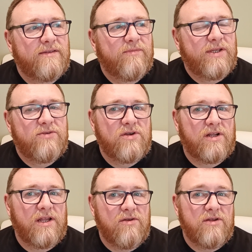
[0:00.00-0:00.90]
to be
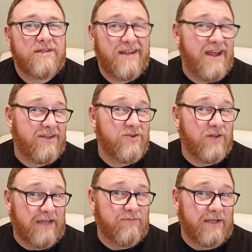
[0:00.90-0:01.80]
totally honest. And I
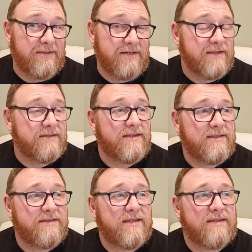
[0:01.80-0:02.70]
do like bitterness.
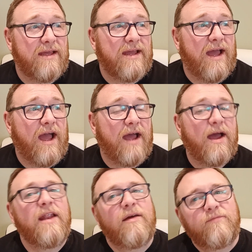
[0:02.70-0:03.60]
This is the thing.
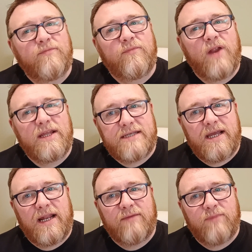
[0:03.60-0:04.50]
When I
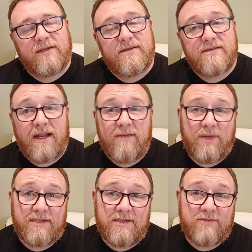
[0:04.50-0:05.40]
say I like bitterness
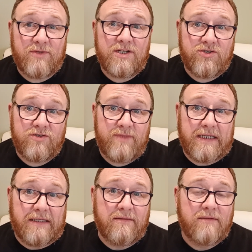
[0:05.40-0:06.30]
where it should
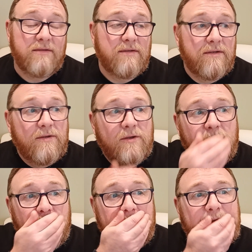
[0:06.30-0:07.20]
be.
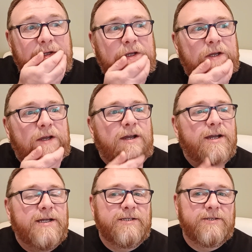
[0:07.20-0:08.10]

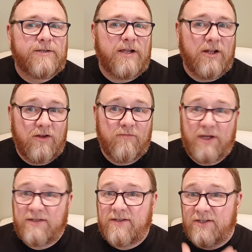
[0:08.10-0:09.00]
And a lot of
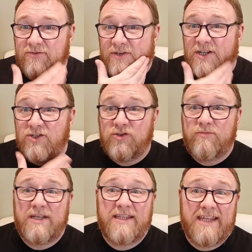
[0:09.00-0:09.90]
bitterness really should be